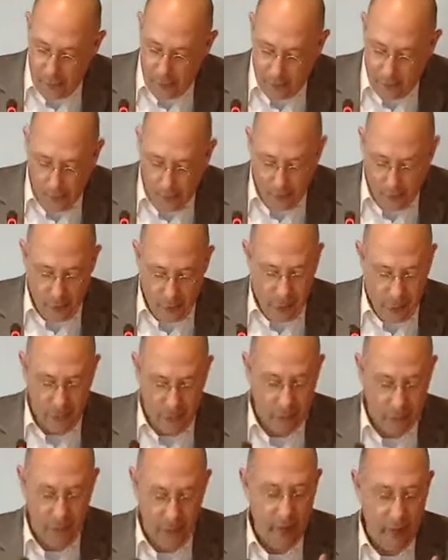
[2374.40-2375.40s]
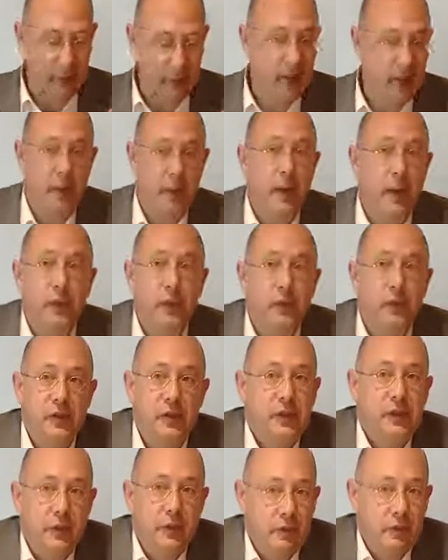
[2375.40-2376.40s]
or when you
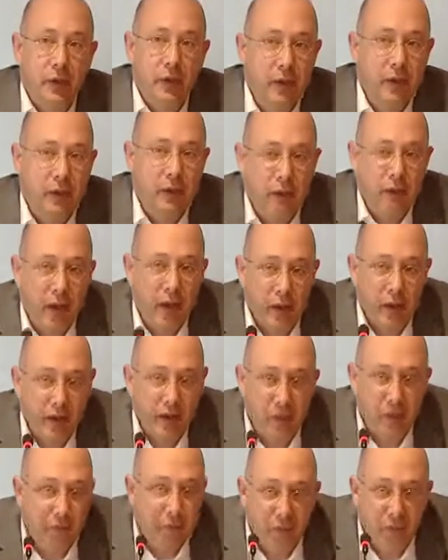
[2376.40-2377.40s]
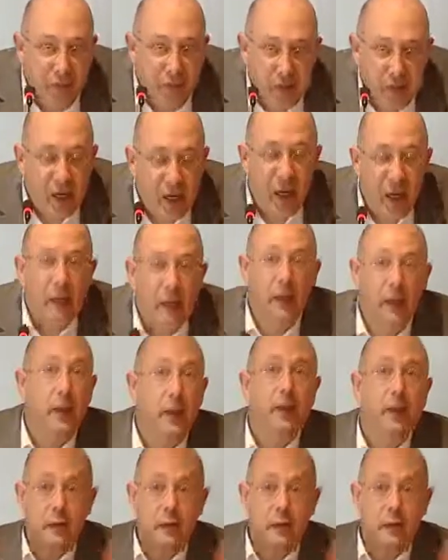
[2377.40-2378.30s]
still fell silent when